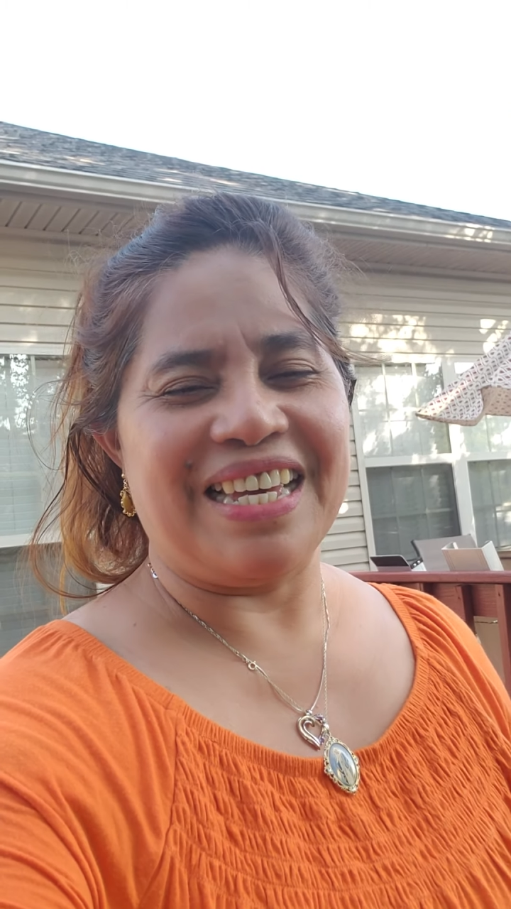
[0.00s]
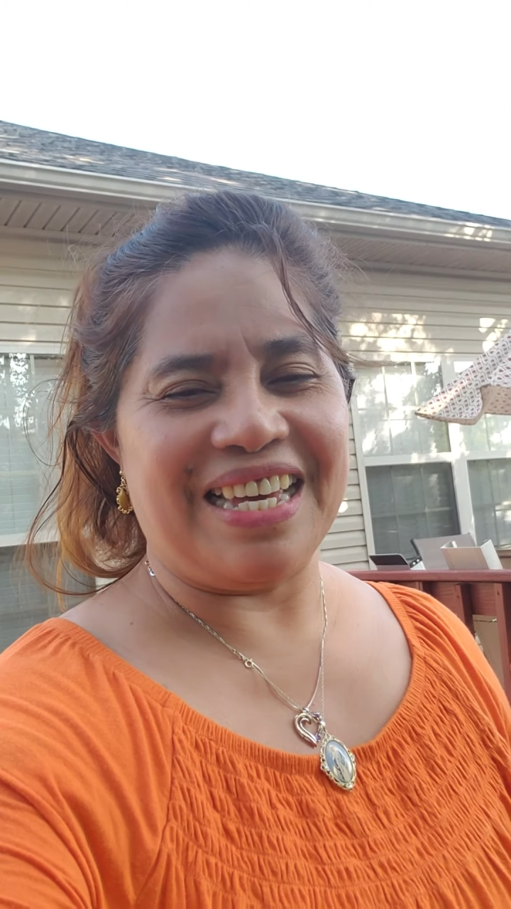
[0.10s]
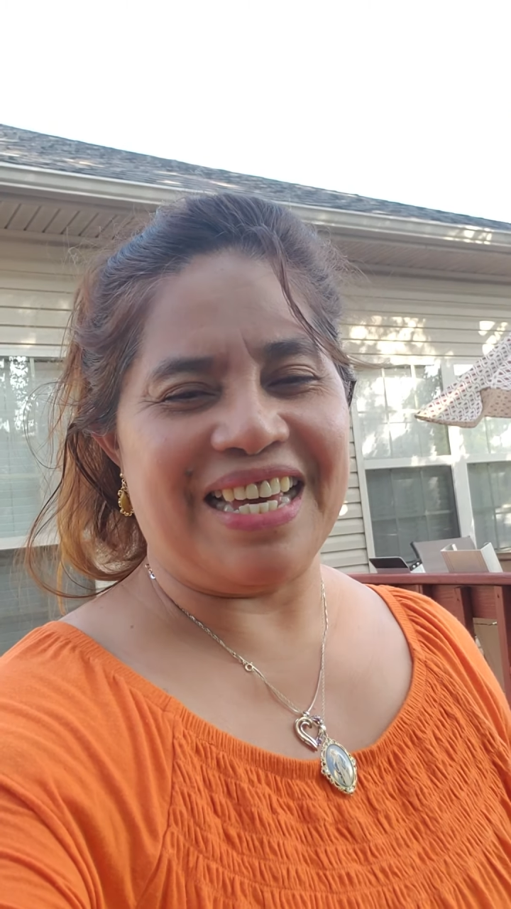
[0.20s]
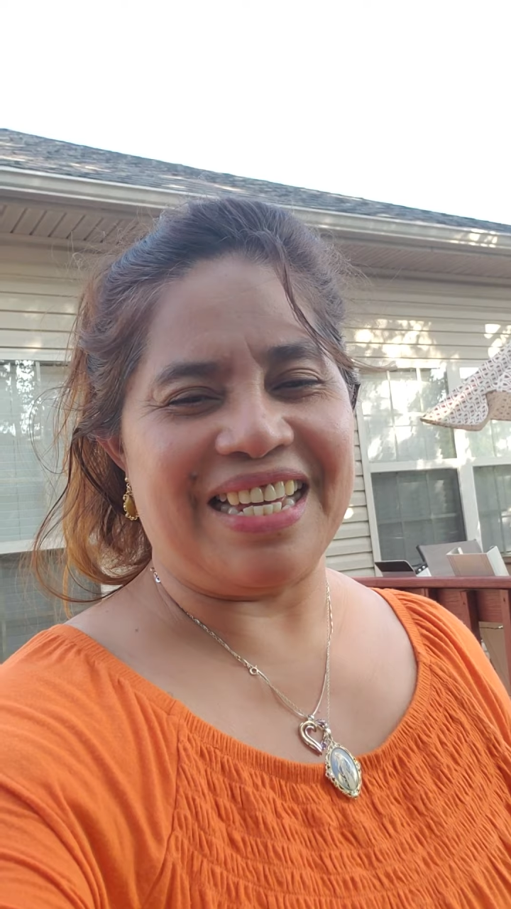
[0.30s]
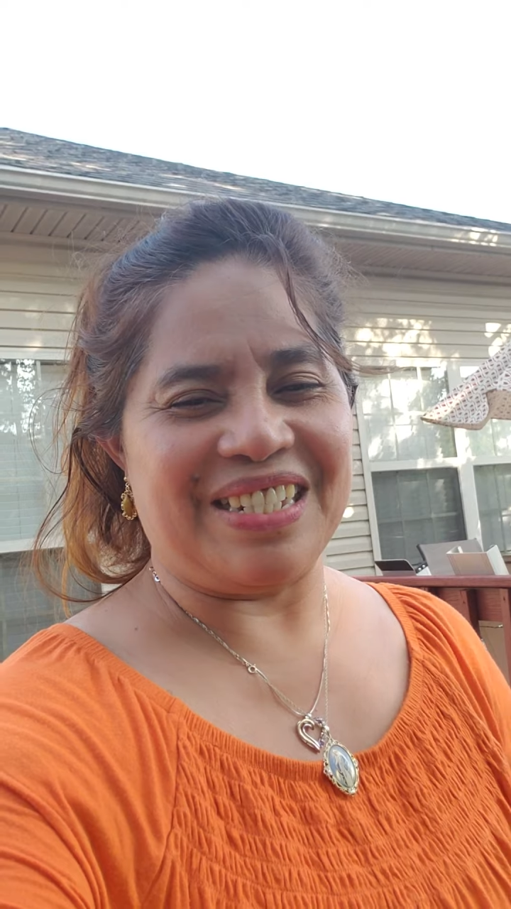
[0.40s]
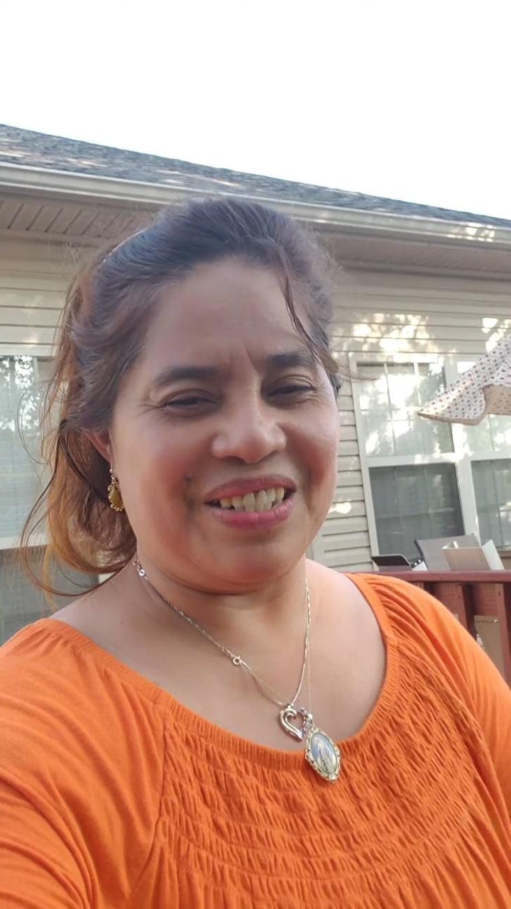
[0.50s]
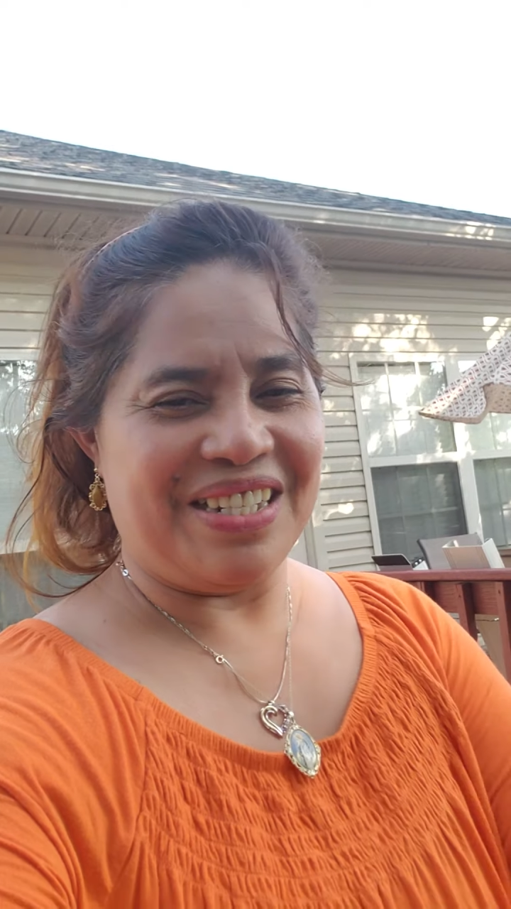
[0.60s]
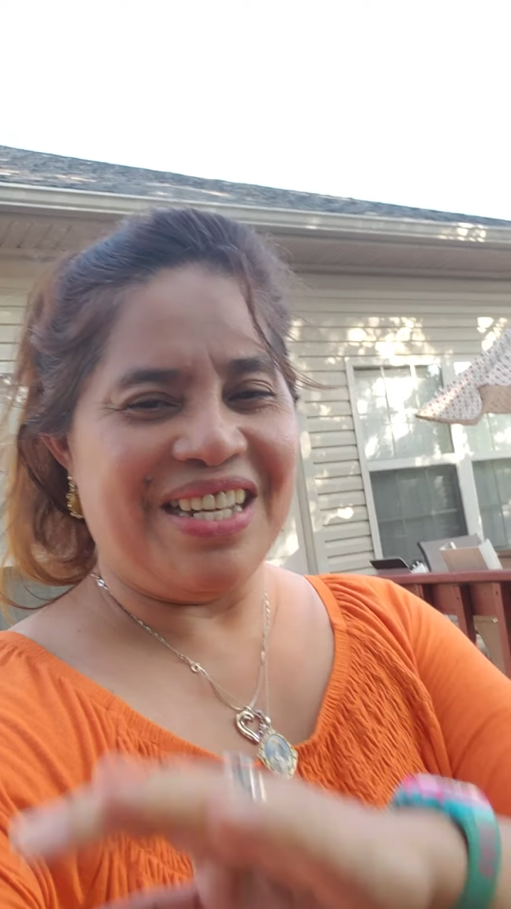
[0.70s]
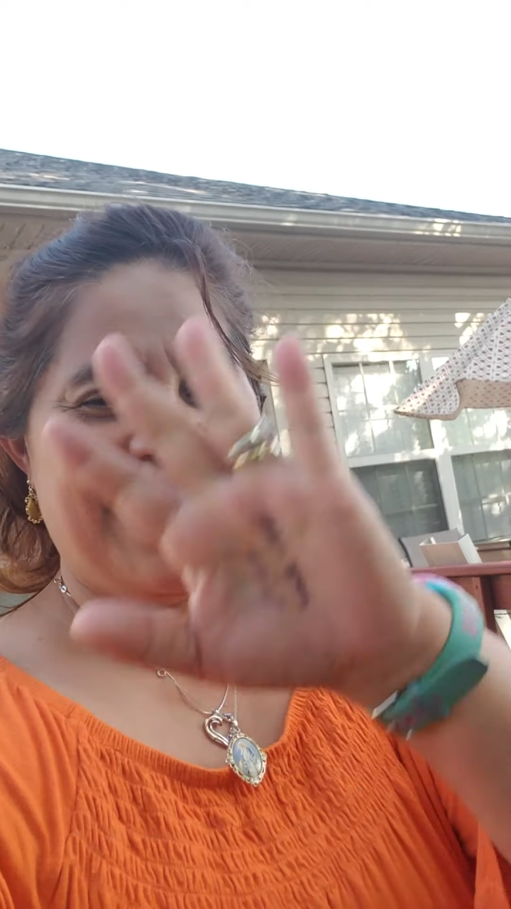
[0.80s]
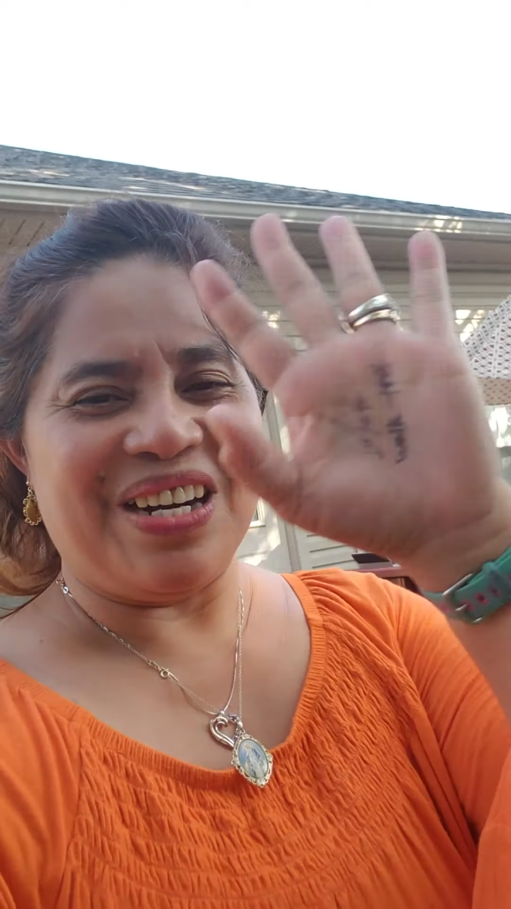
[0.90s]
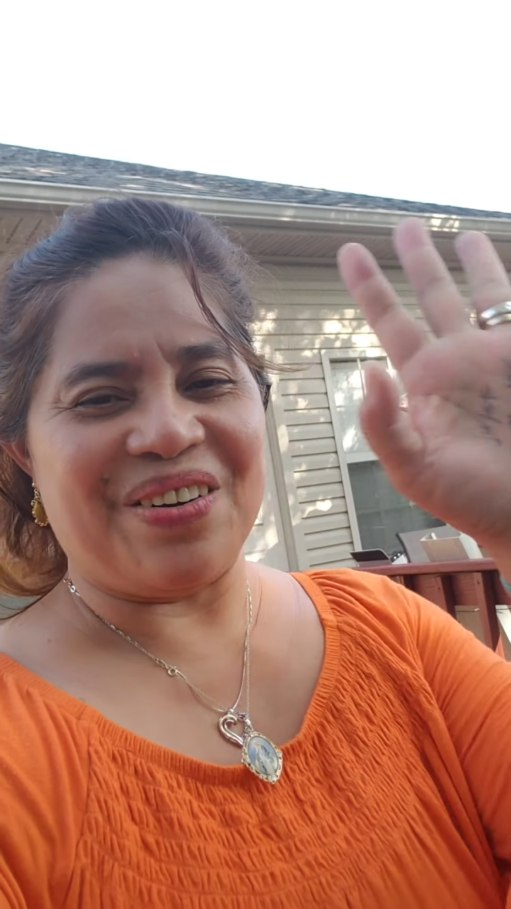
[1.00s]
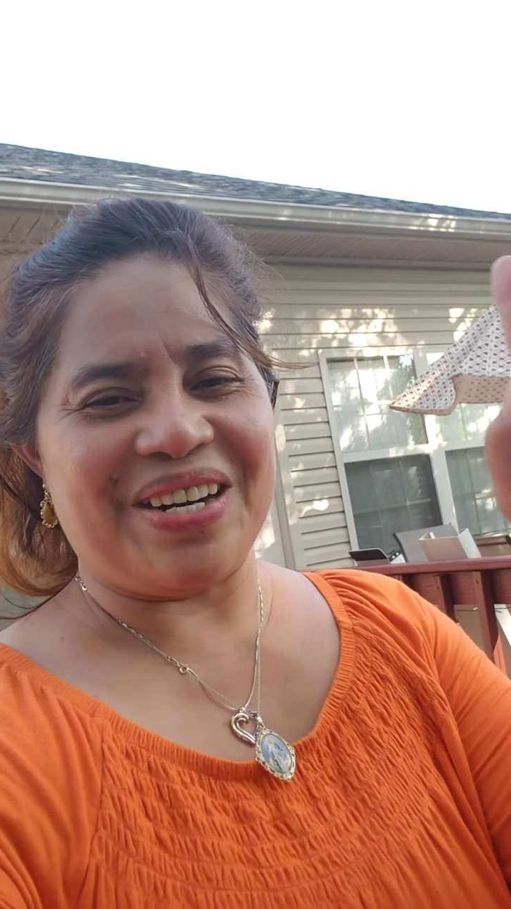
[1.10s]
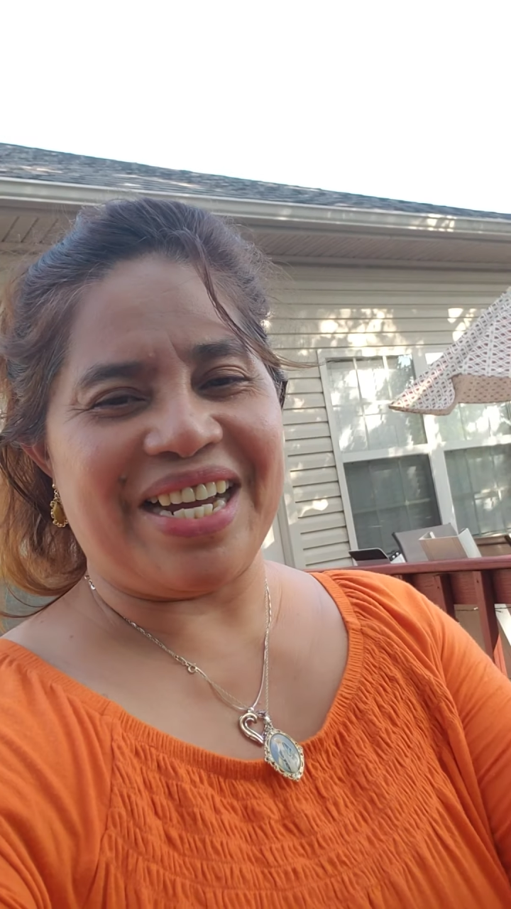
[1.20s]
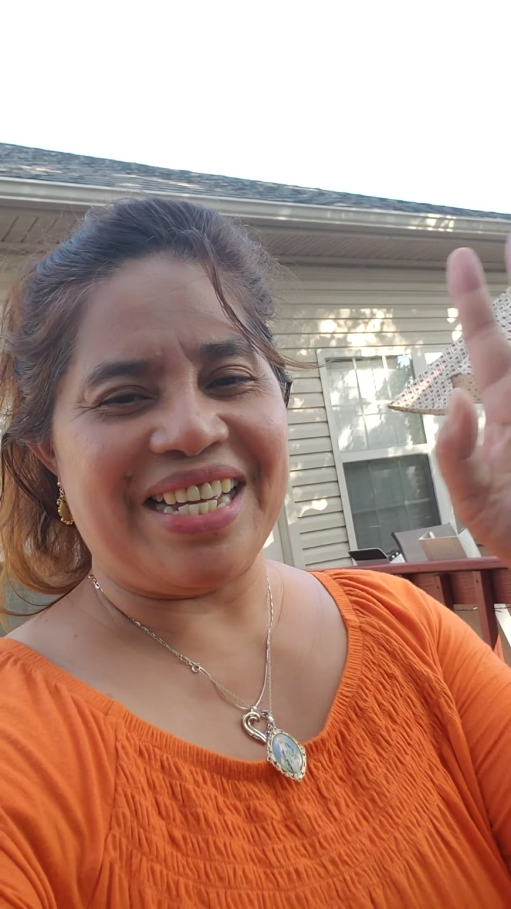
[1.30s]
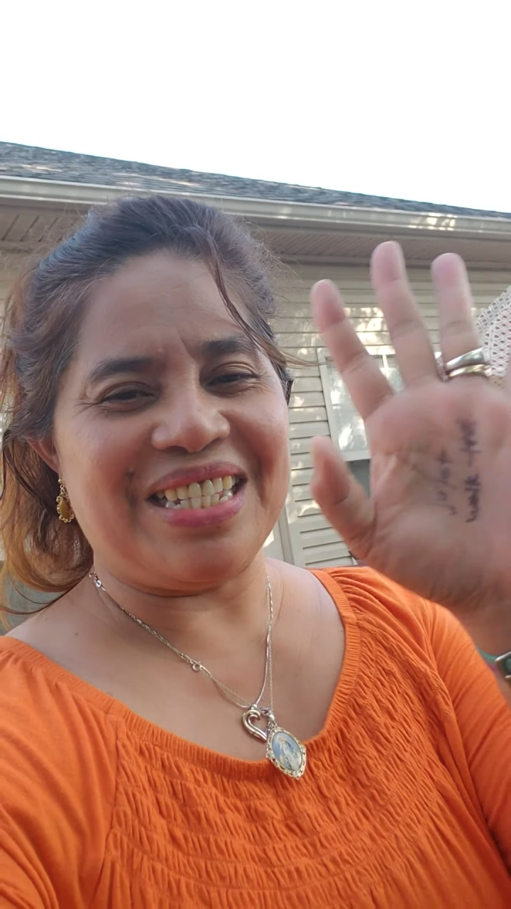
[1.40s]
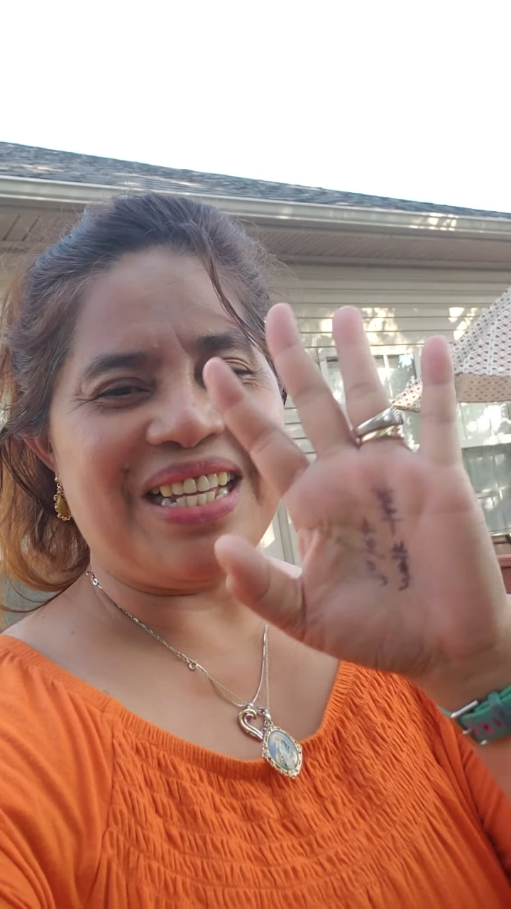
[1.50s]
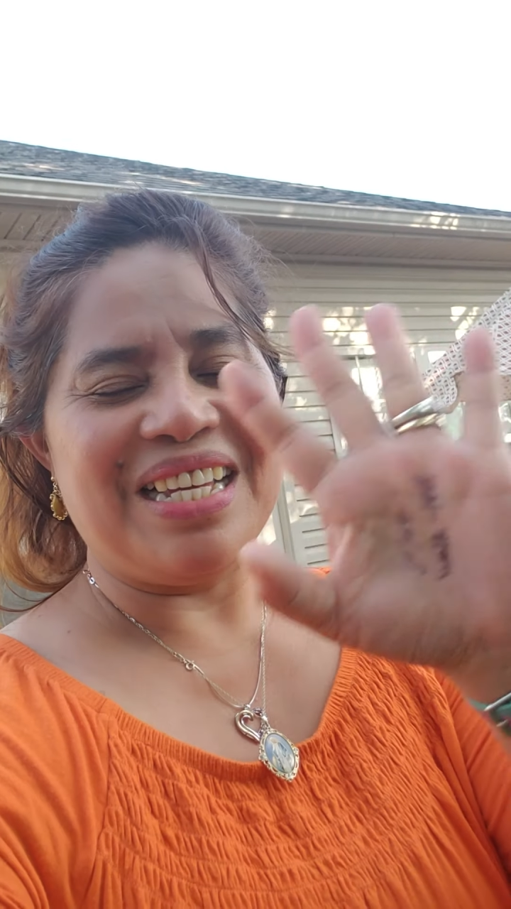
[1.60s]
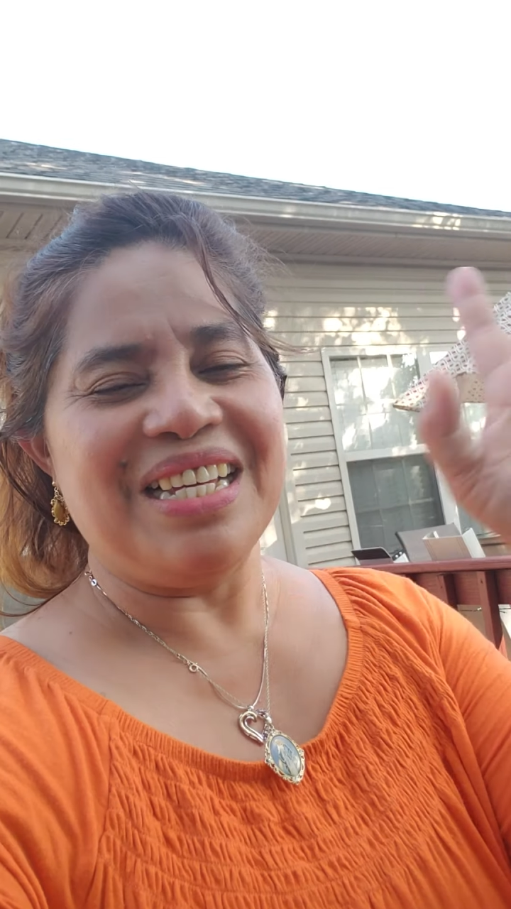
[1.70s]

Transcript: hen. All right.